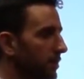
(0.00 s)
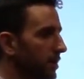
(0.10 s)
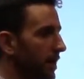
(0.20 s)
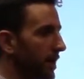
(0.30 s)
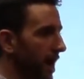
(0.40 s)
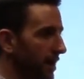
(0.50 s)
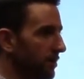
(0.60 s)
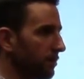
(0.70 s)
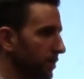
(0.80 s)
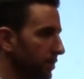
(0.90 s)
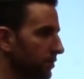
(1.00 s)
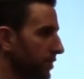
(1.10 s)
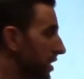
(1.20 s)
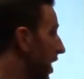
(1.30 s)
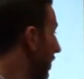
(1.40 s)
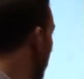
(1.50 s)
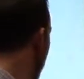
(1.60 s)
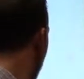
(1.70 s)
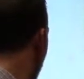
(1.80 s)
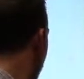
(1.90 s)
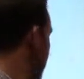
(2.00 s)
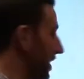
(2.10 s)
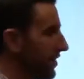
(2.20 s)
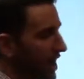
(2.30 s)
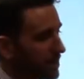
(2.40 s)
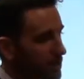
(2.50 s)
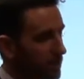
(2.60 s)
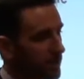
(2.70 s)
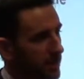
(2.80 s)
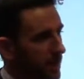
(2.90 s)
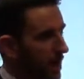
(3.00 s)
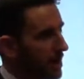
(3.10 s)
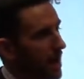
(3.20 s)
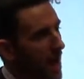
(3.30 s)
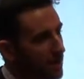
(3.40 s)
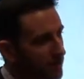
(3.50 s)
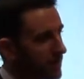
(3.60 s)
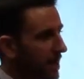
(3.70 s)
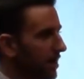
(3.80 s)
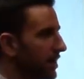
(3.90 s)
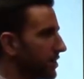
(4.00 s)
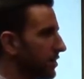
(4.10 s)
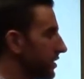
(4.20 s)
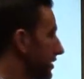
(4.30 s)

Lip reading: They got it through. So I find that interesting. I don't think carried interest